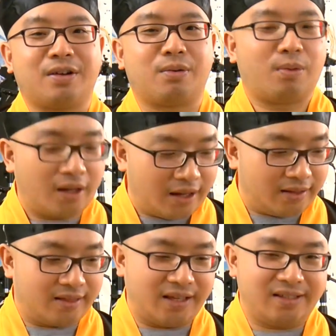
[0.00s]
What
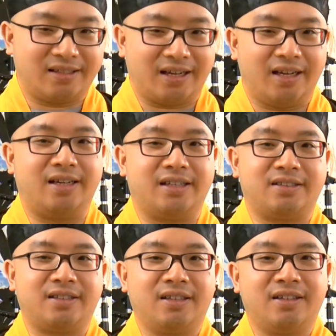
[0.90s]
this
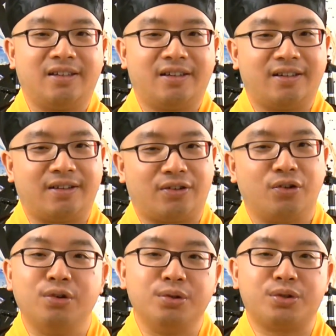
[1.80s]
is,
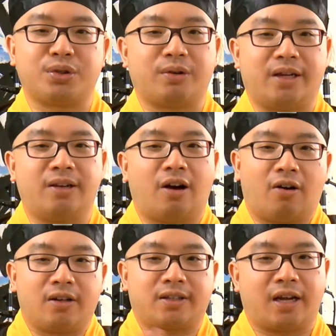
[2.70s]
usually, not
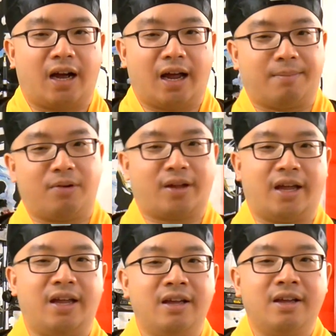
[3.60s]
all the time,
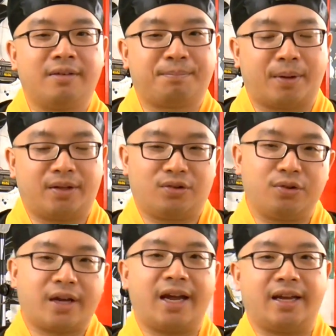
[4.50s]
okay? But
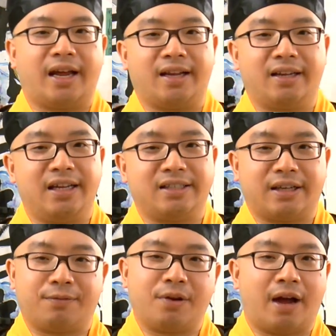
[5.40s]
you can, at least
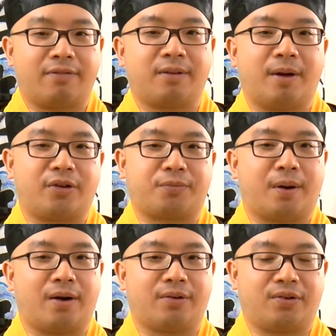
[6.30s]
if you have the magic
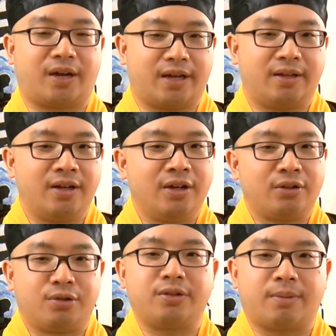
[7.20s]
power, you can
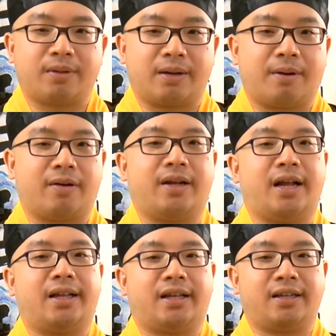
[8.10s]
do something about it
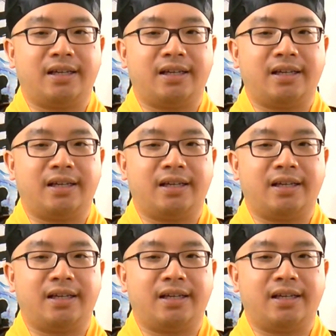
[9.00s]
and then